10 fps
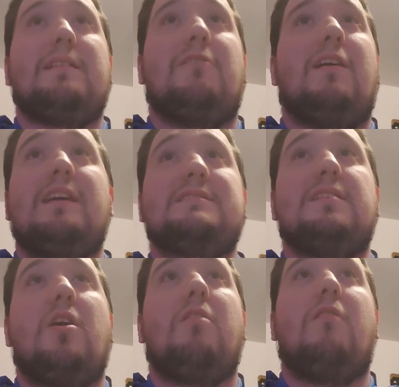the Lions
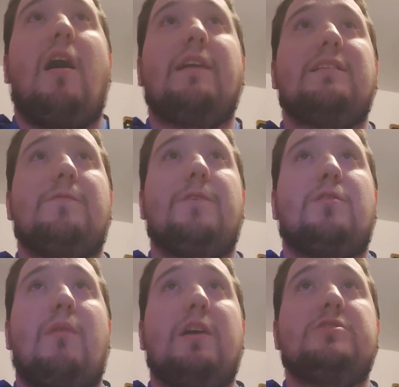can go a lot of different
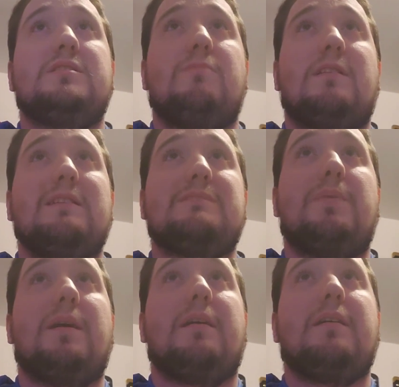directions with this
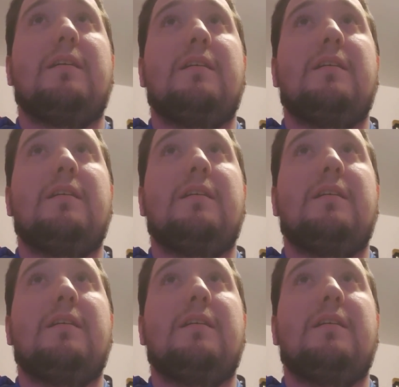pick.